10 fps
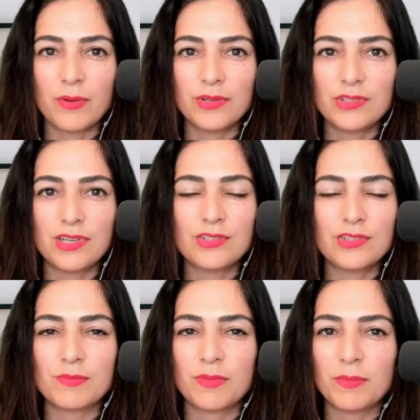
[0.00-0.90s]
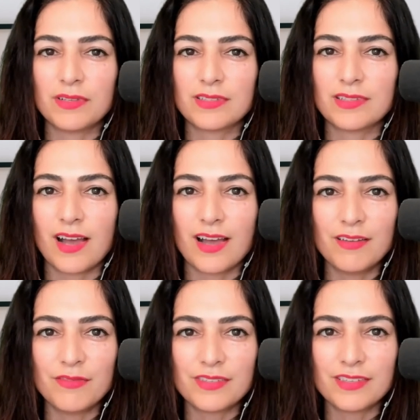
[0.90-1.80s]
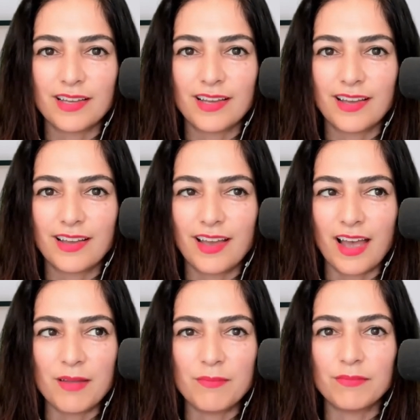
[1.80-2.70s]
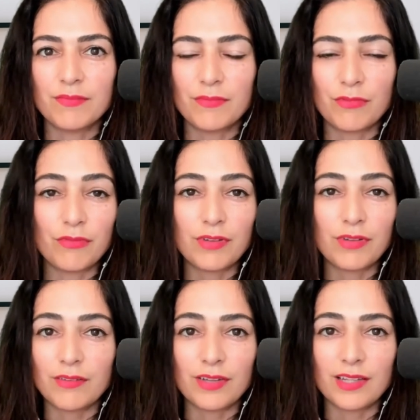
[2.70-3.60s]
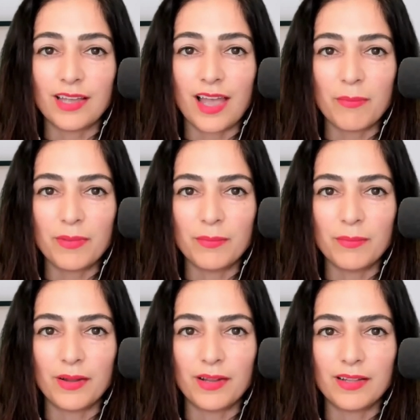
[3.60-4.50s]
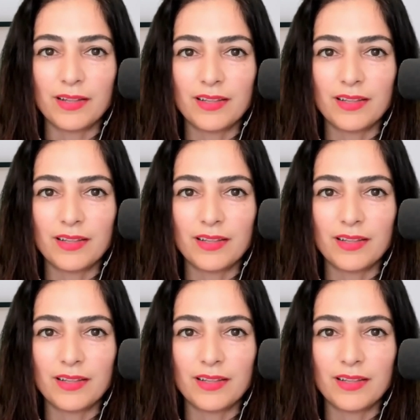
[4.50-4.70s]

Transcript: it changes people's lives. I'm really really happy about it.